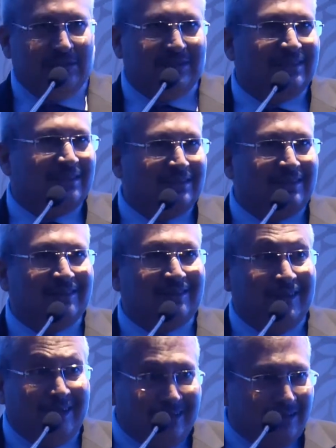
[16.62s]
This is the
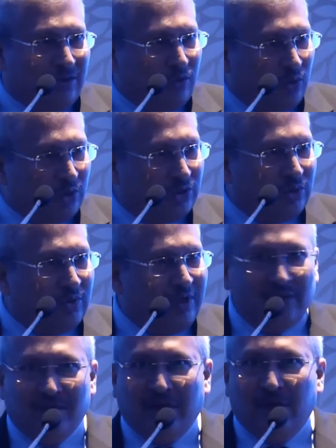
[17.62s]
third roadshow
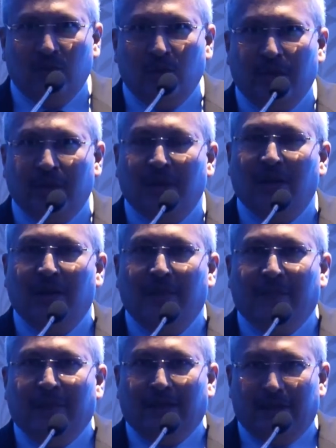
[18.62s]
that we are doing
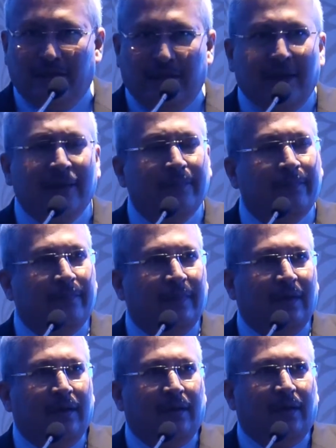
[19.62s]
in India.
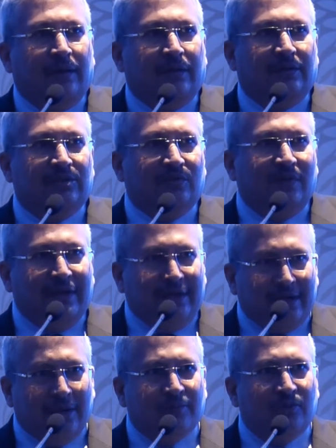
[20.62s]
This will
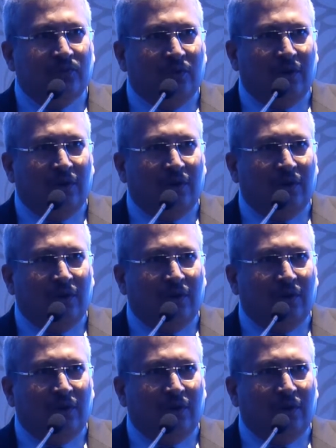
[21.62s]
lead up to